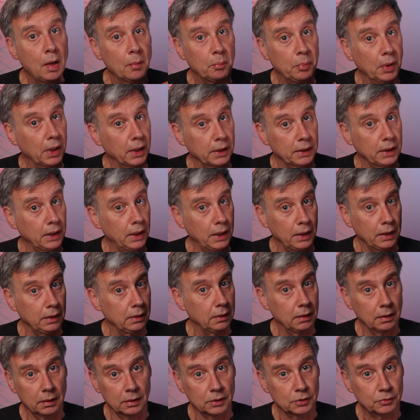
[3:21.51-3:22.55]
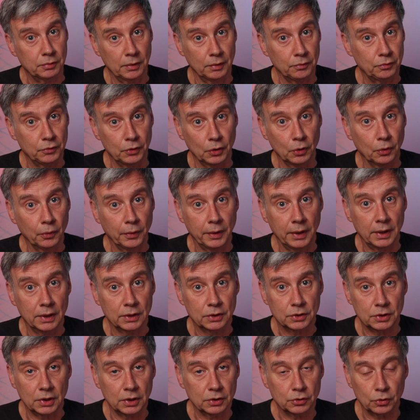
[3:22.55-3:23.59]
but in
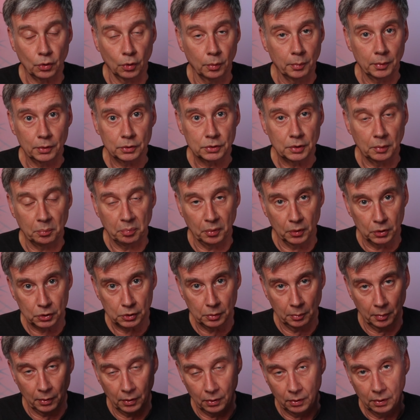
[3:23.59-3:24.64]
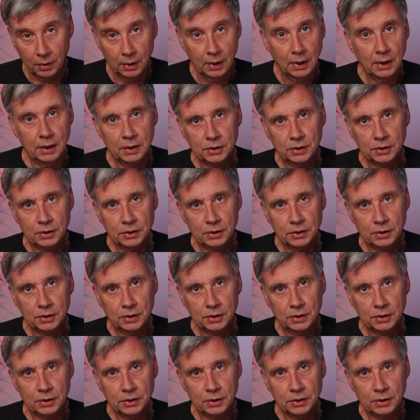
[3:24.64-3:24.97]
SwiftUI it's almost impossible.